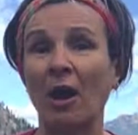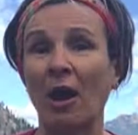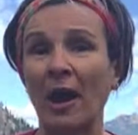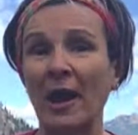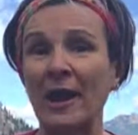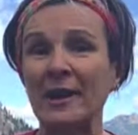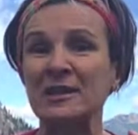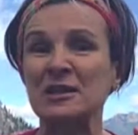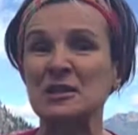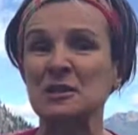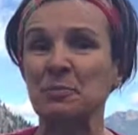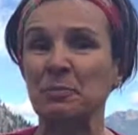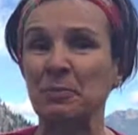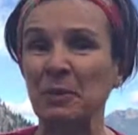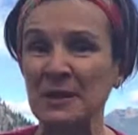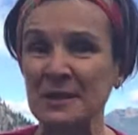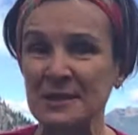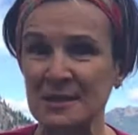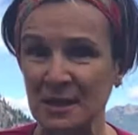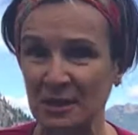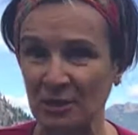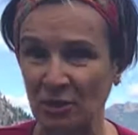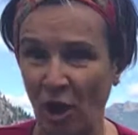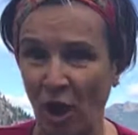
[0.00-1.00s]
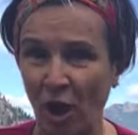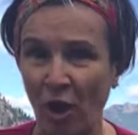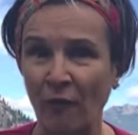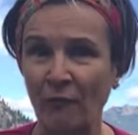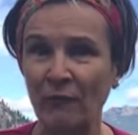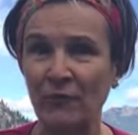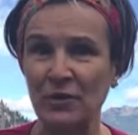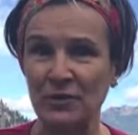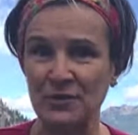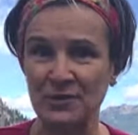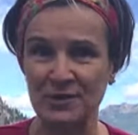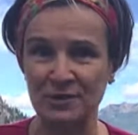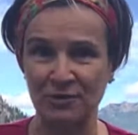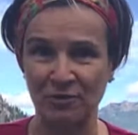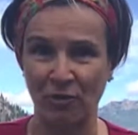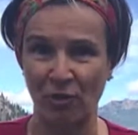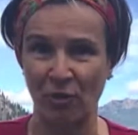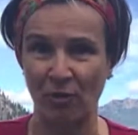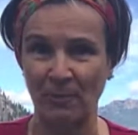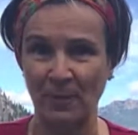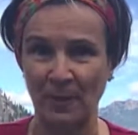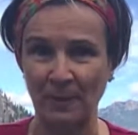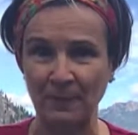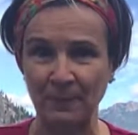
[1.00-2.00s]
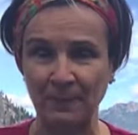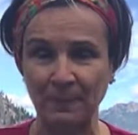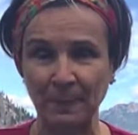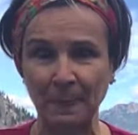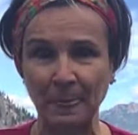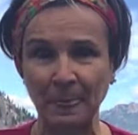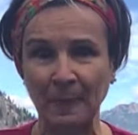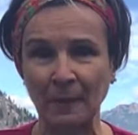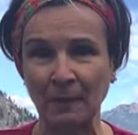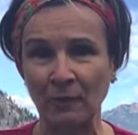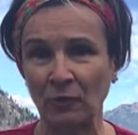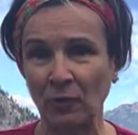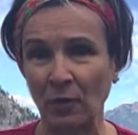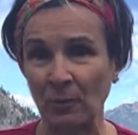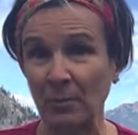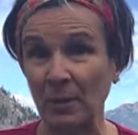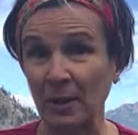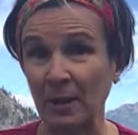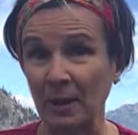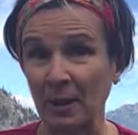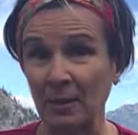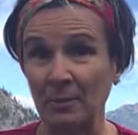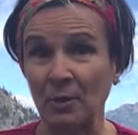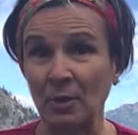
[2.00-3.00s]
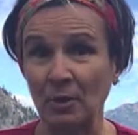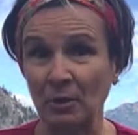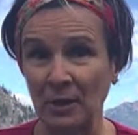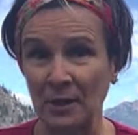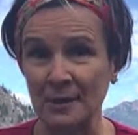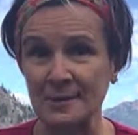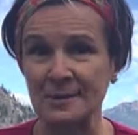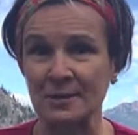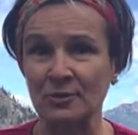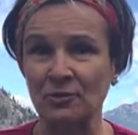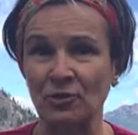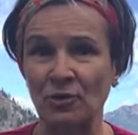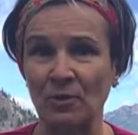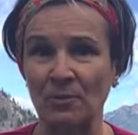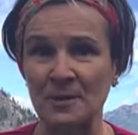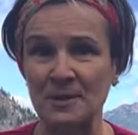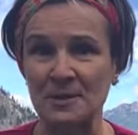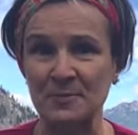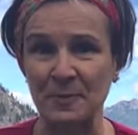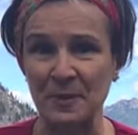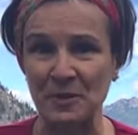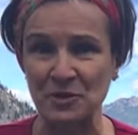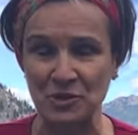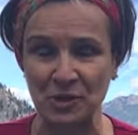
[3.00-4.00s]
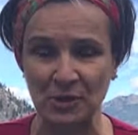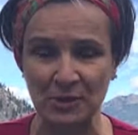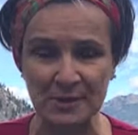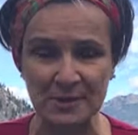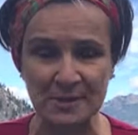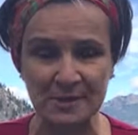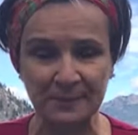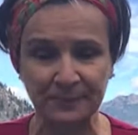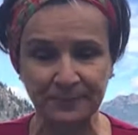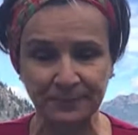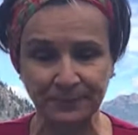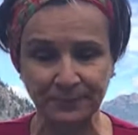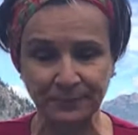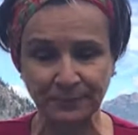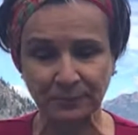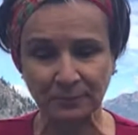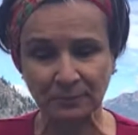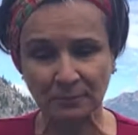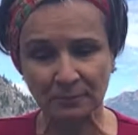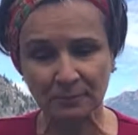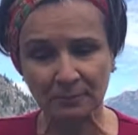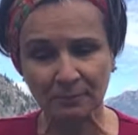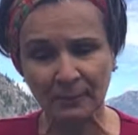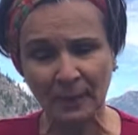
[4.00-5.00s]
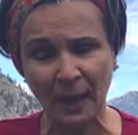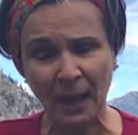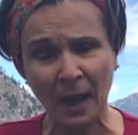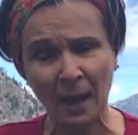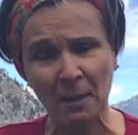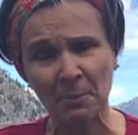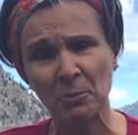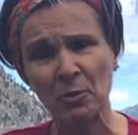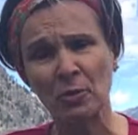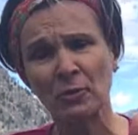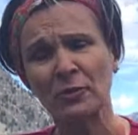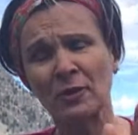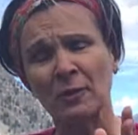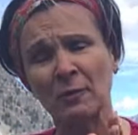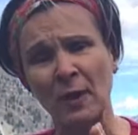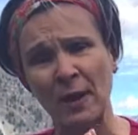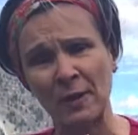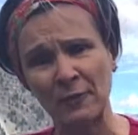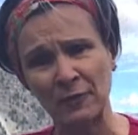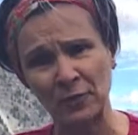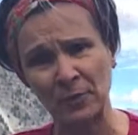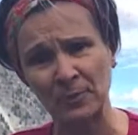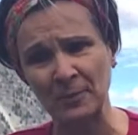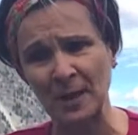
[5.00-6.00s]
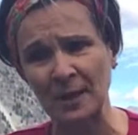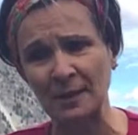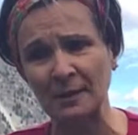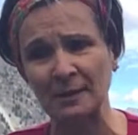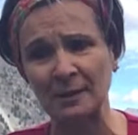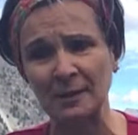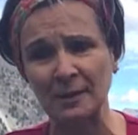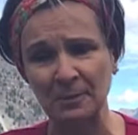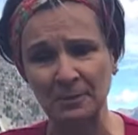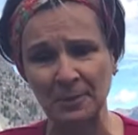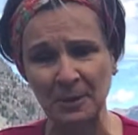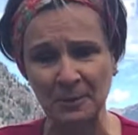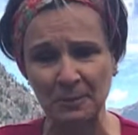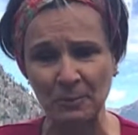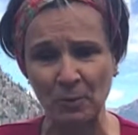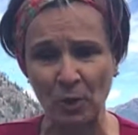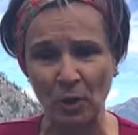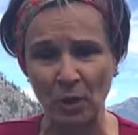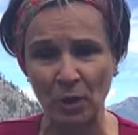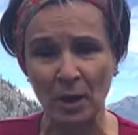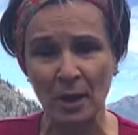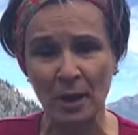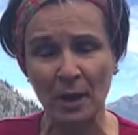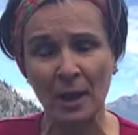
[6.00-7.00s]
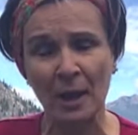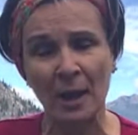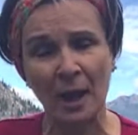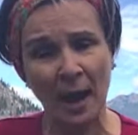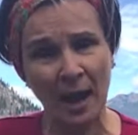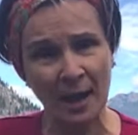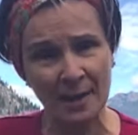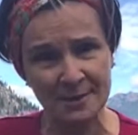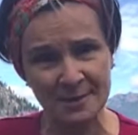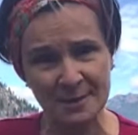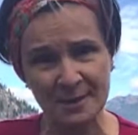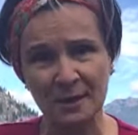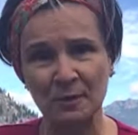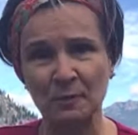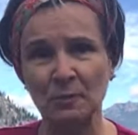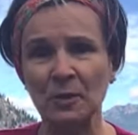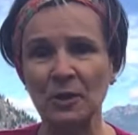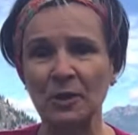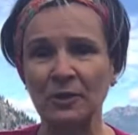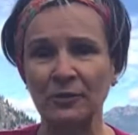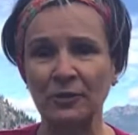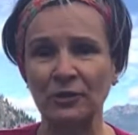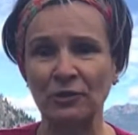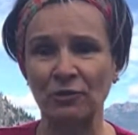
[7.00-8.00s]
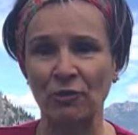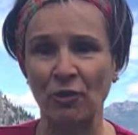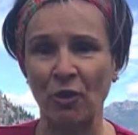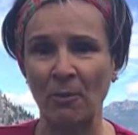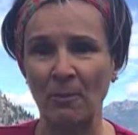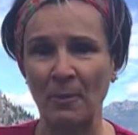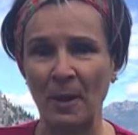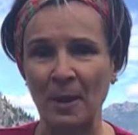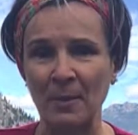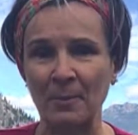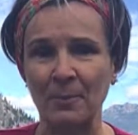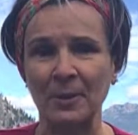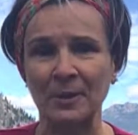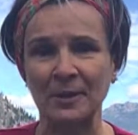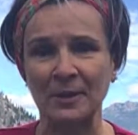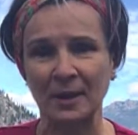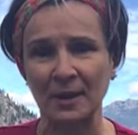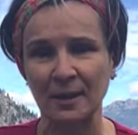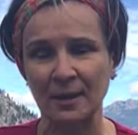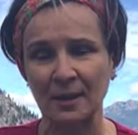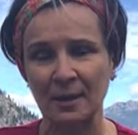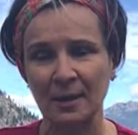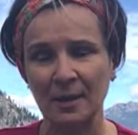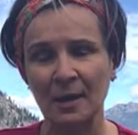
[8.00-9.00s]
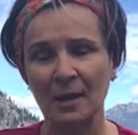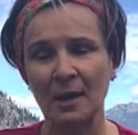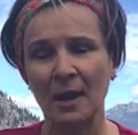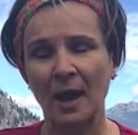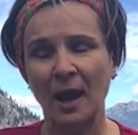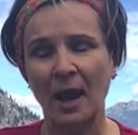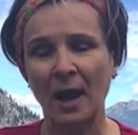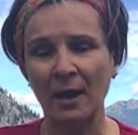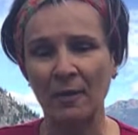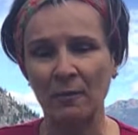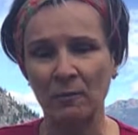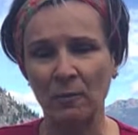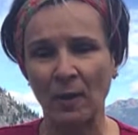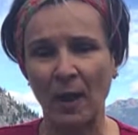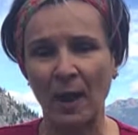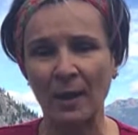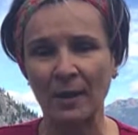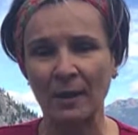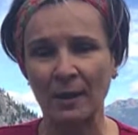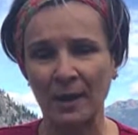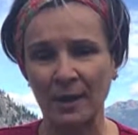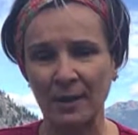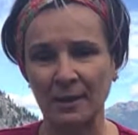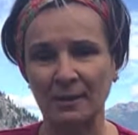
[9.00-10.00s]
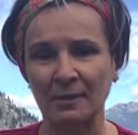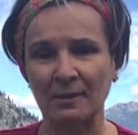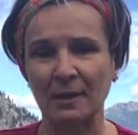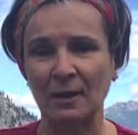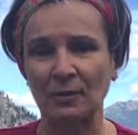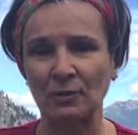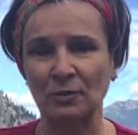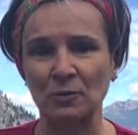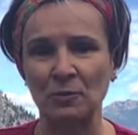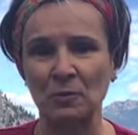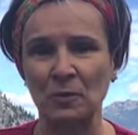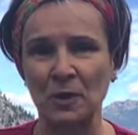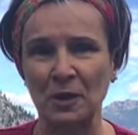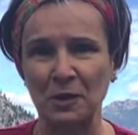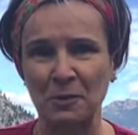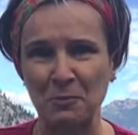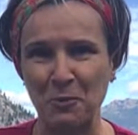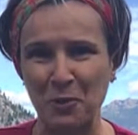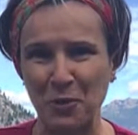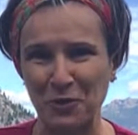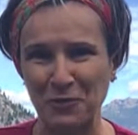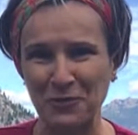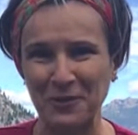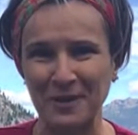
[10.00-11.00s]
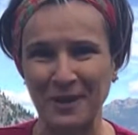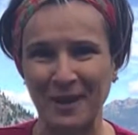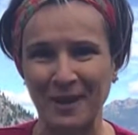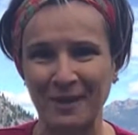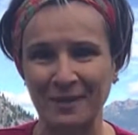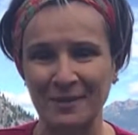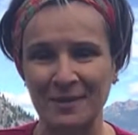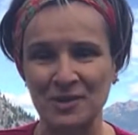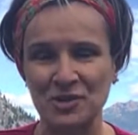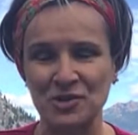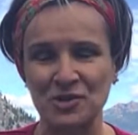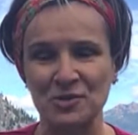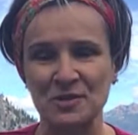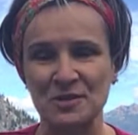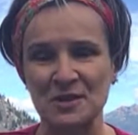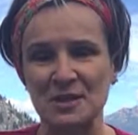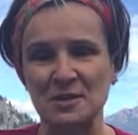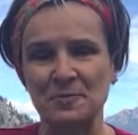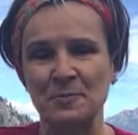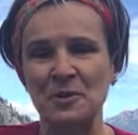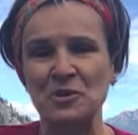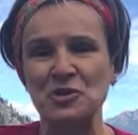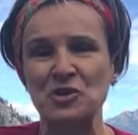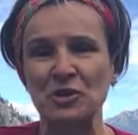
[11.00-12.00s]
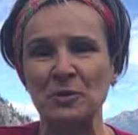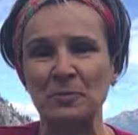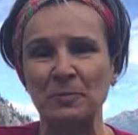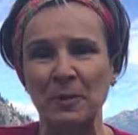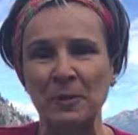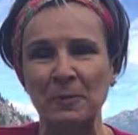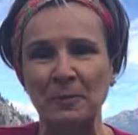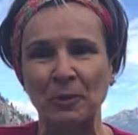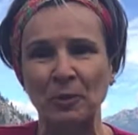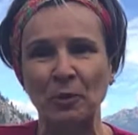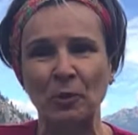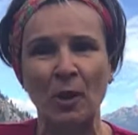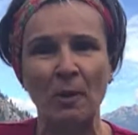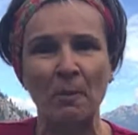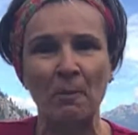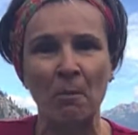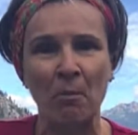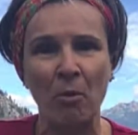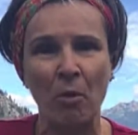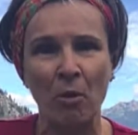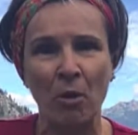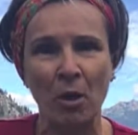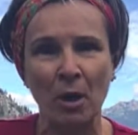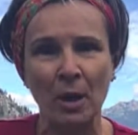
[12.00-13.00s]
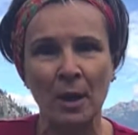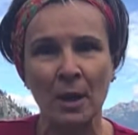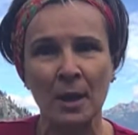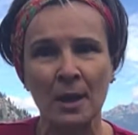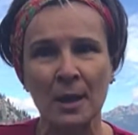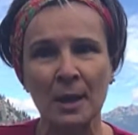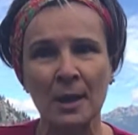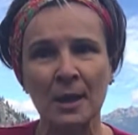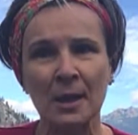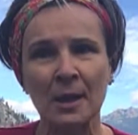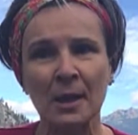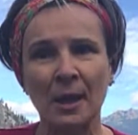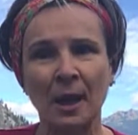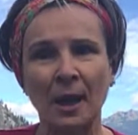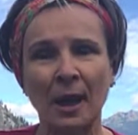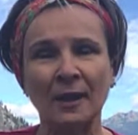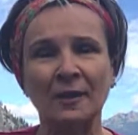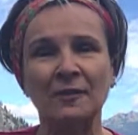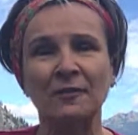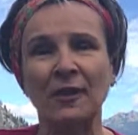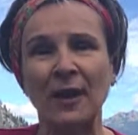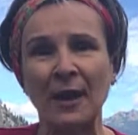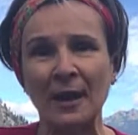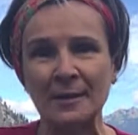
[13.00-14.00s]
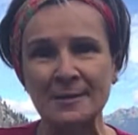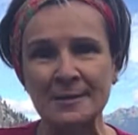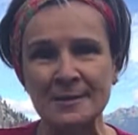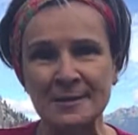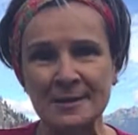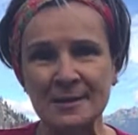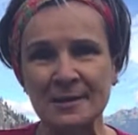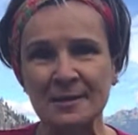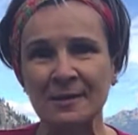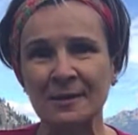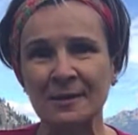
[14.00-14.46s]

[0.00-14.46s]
explicit, obvious trauma. So I became known as a trauma specialist. I moved away from that a little bit more. I still work with trauma, but I like now to work more with other issues, especially people who are more advanced